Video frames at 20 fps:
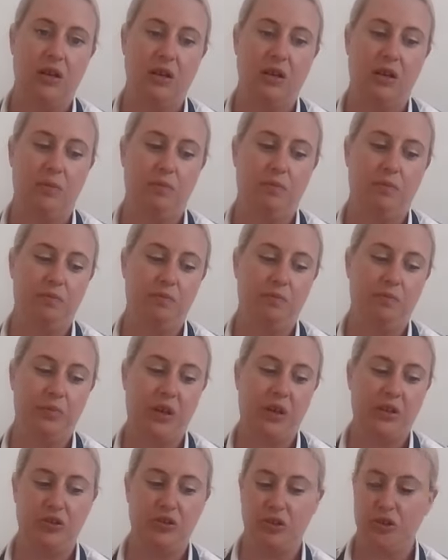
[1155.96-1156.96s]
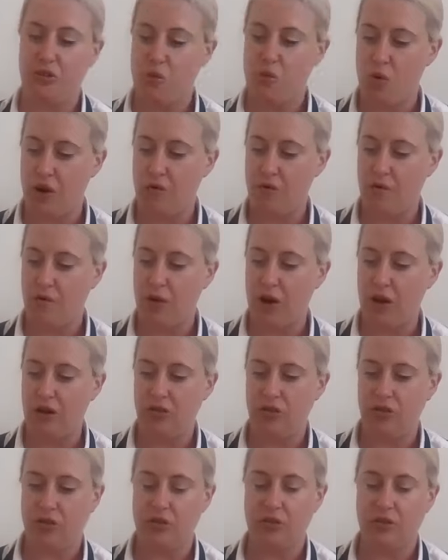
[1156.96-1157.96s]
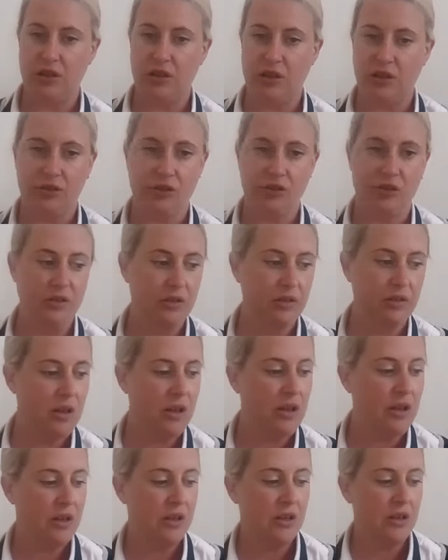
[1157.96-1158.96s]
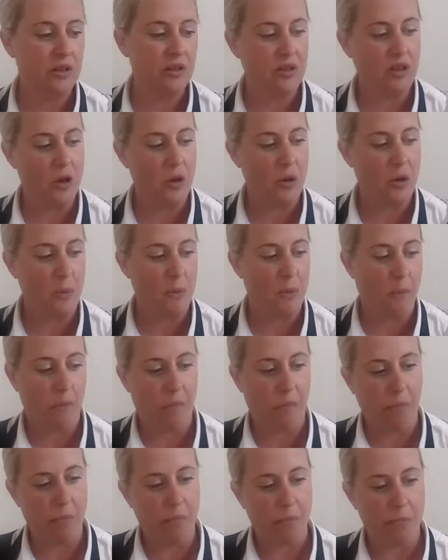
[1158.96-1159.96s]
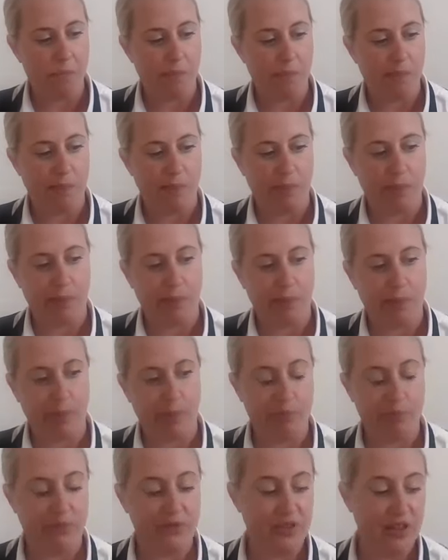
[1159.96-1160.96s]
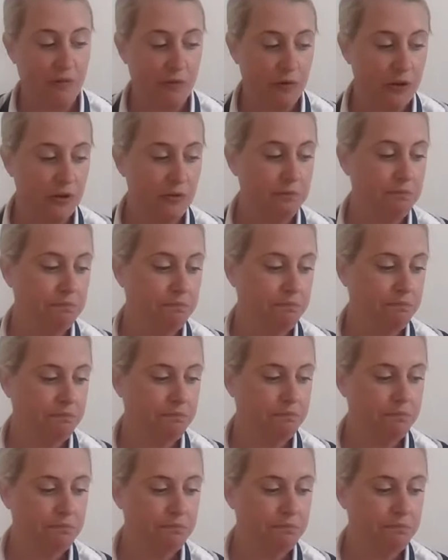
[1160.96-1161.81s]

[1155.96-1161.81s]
Um, it's just quite fresh and delicious. So seven.